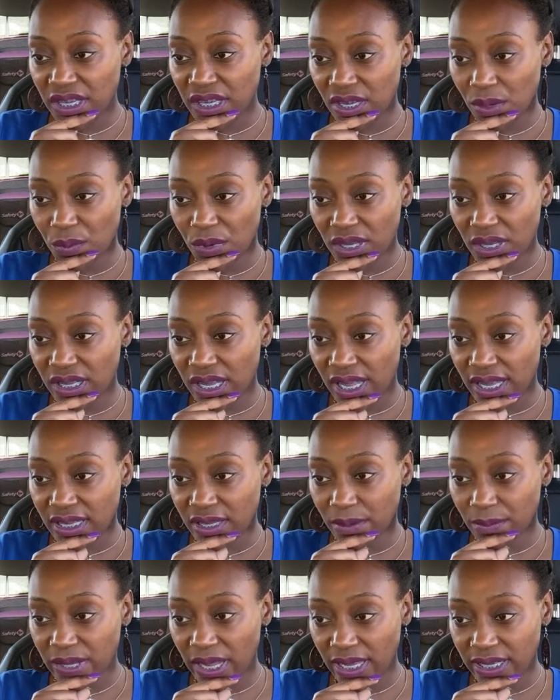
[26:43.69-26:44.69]
Someone said
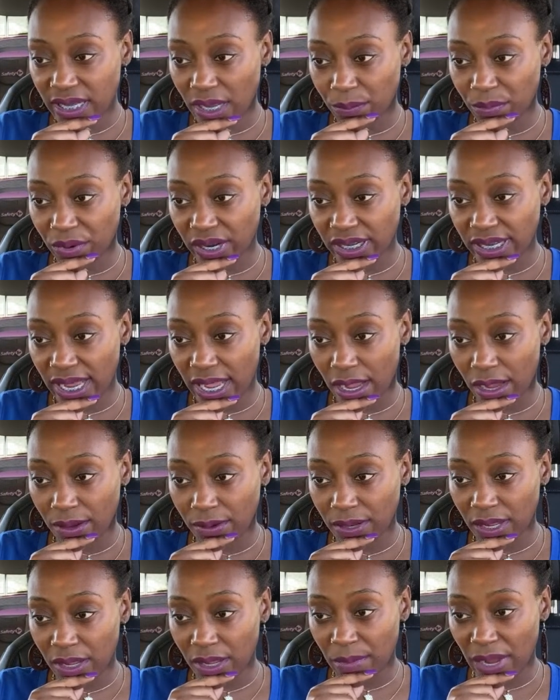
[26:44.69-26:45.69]
sometimes I break down
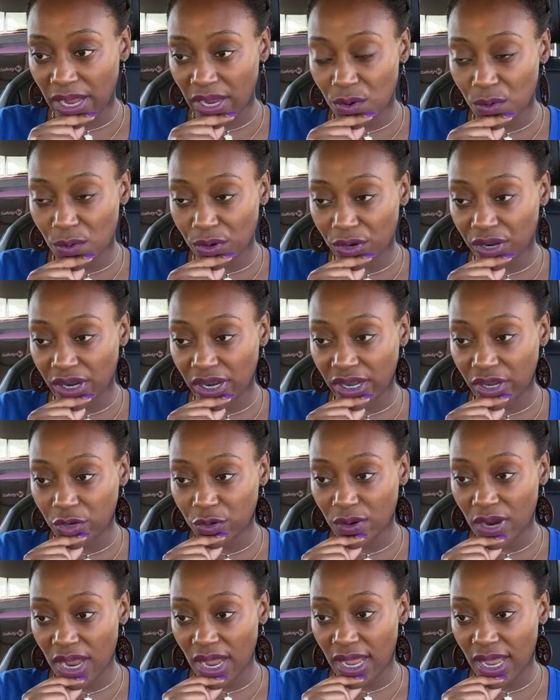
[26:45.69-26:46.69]
in my corner and
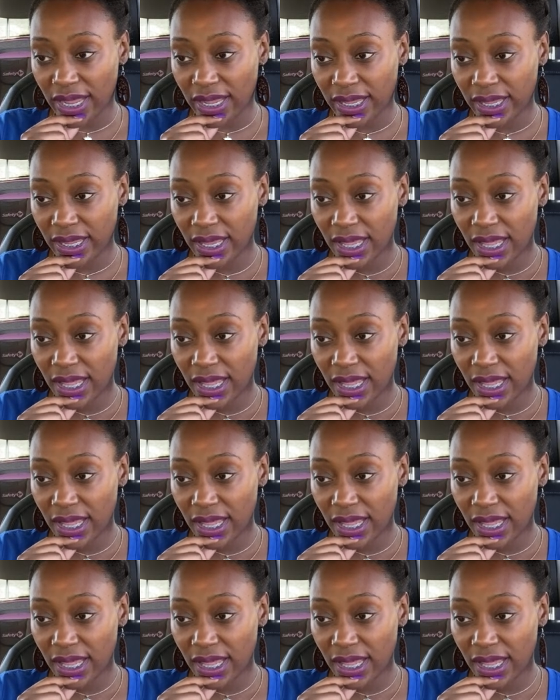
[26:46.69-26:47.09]
cry.